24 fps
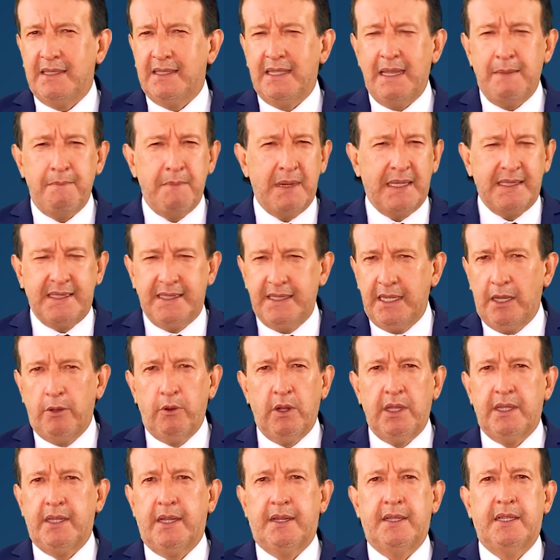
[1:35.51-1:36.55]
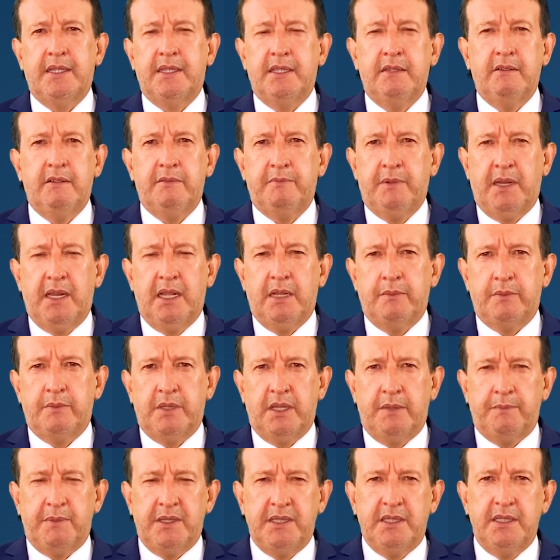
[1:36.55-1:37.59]
too many alternatives to
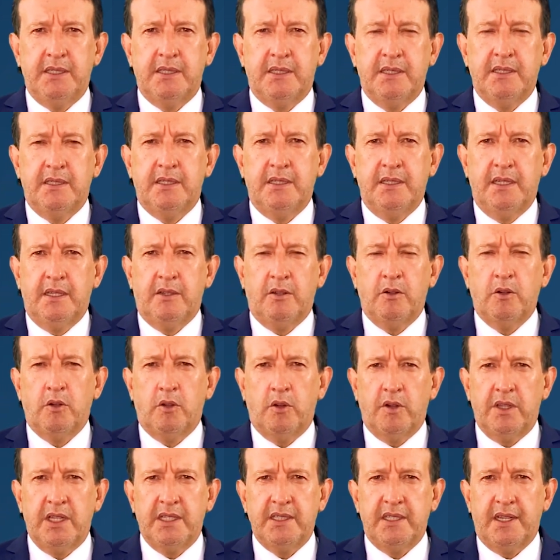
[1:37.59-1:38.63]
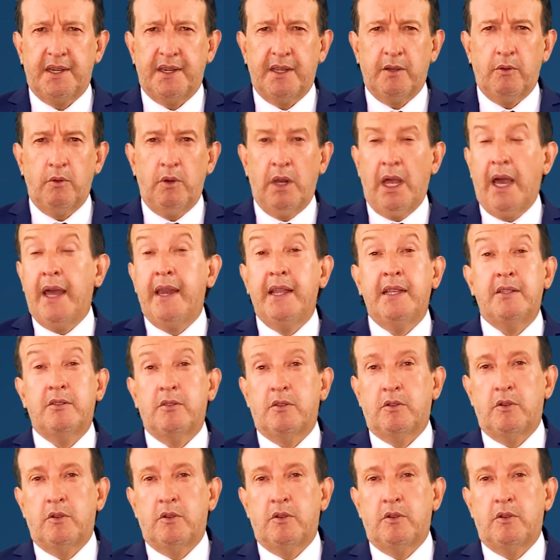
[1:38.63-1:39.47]
adapt patients with irregular corneas,